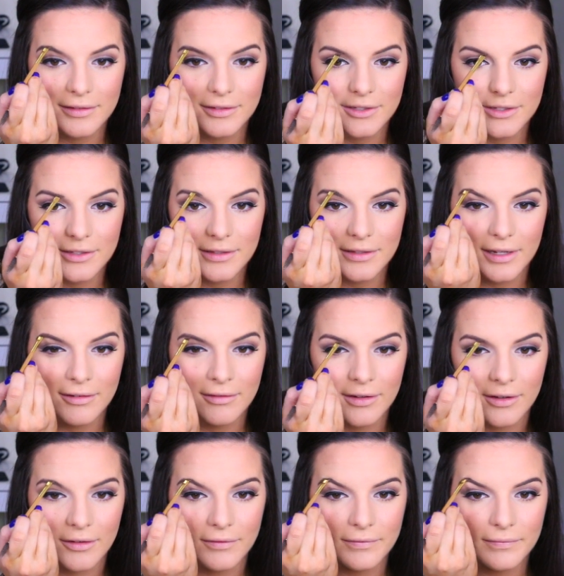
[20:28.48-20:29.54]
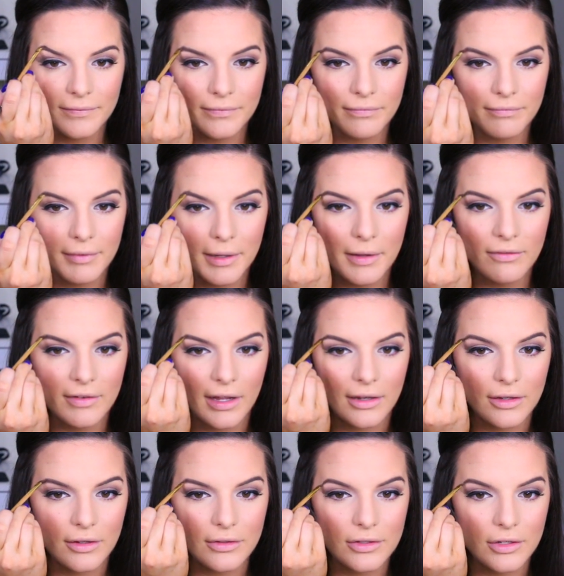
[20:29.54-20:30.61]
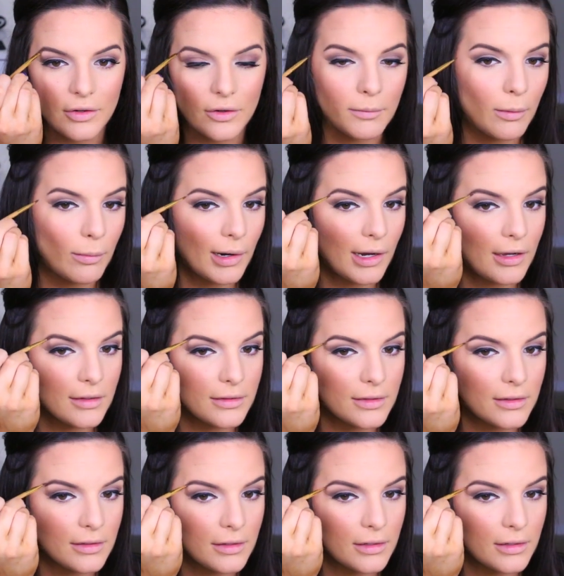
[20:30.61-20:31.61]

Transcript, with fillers: It's just, I don't know. Maybe I've gotten used to doing my brows.